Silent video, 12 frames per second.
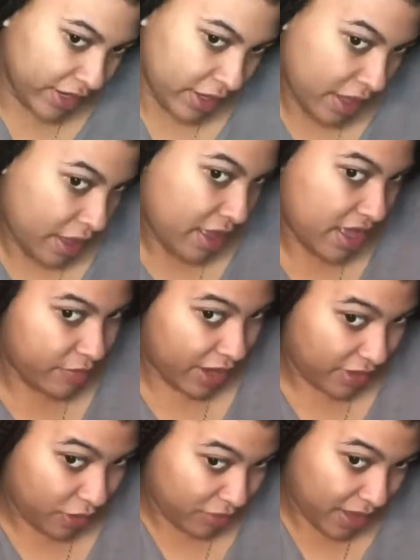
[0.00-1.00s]
as you're about to
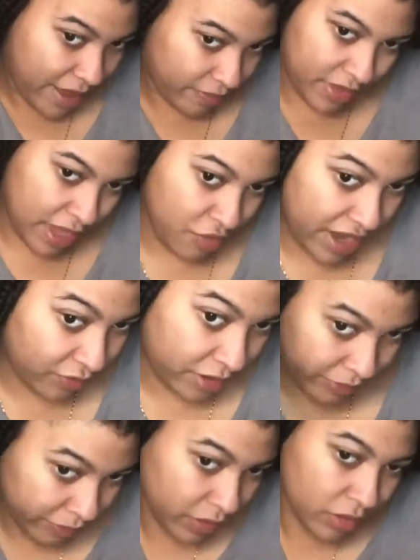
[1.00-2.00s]
see happen in a
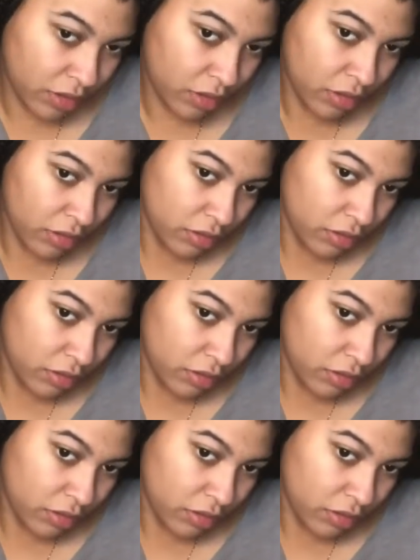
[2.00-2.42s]
few seconds.